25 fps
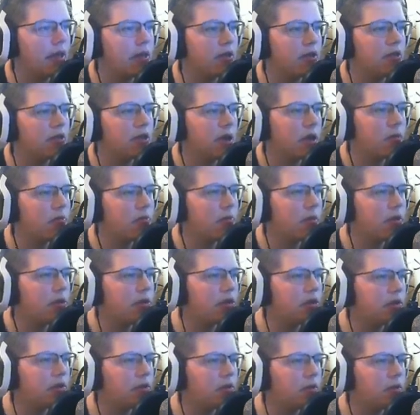and there's a
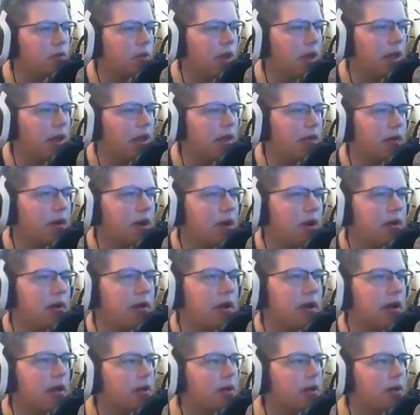bunch of them lying around,